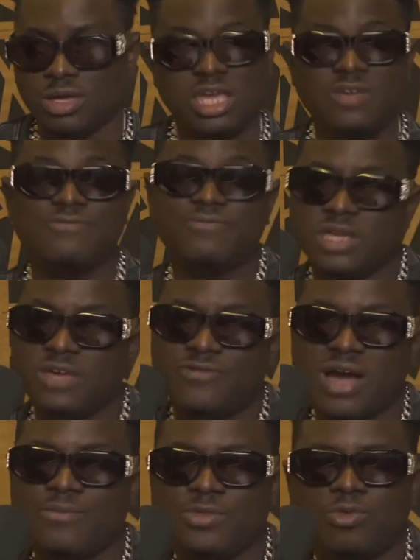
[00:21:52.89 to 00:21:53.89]

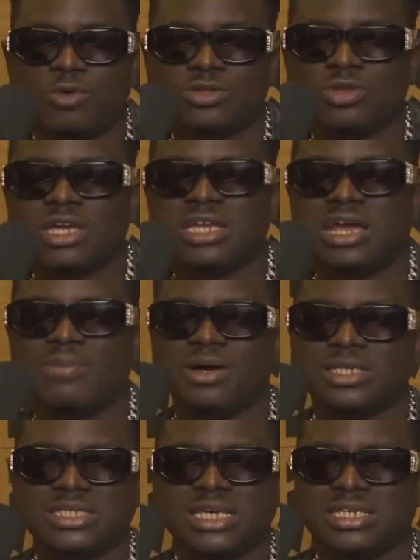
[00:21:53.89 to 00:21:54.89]
If I'm the one talking
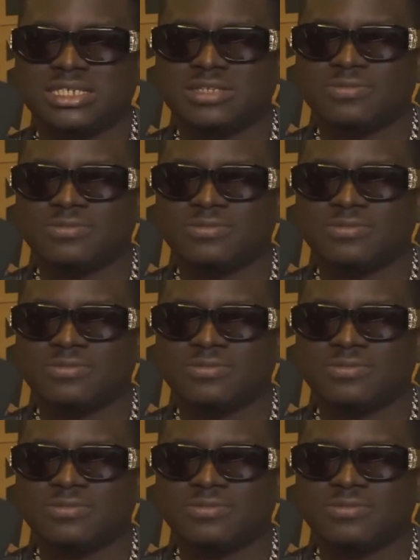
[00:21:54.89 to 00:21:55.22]
about sex,